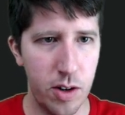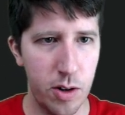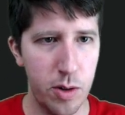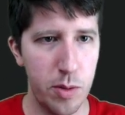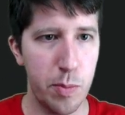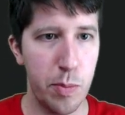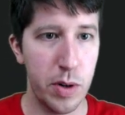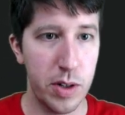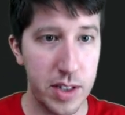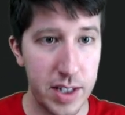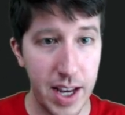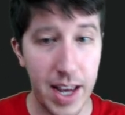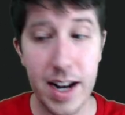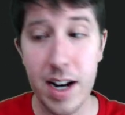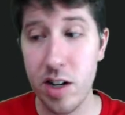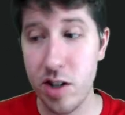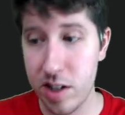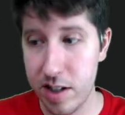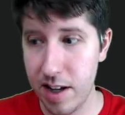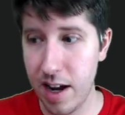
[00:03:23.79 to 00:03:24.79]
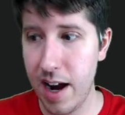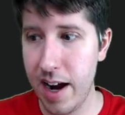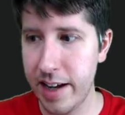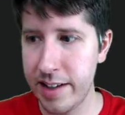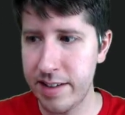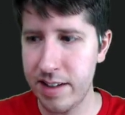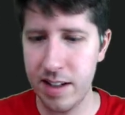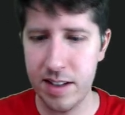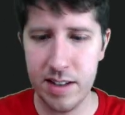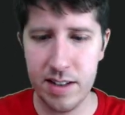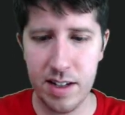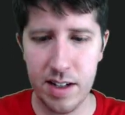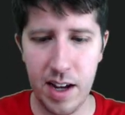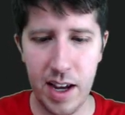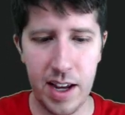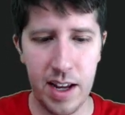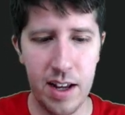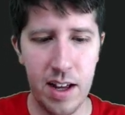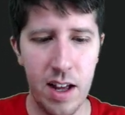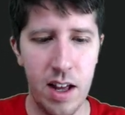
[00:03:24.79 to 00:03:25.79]
or percentage signs and
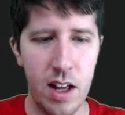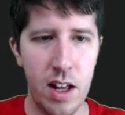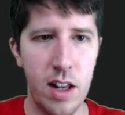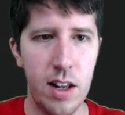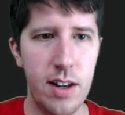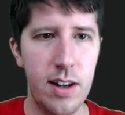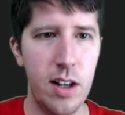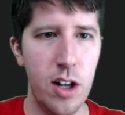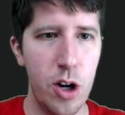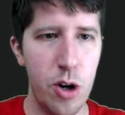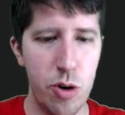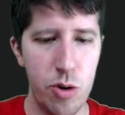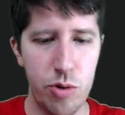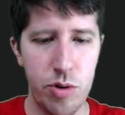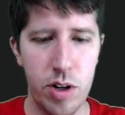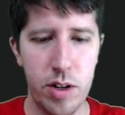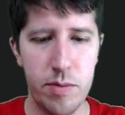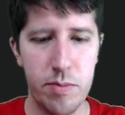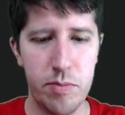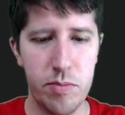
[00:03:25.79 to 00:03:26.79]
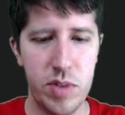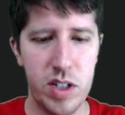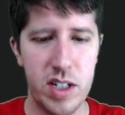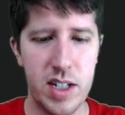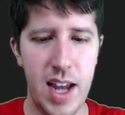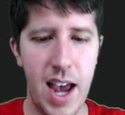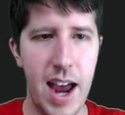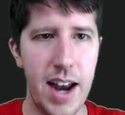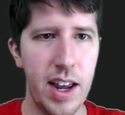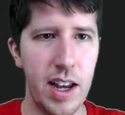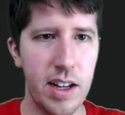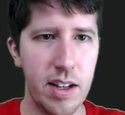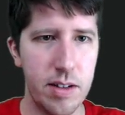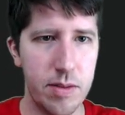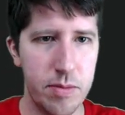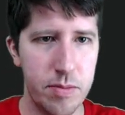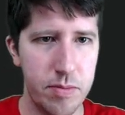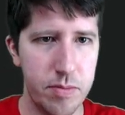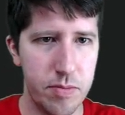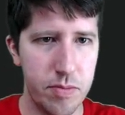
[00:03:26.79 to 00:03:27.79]
say load static.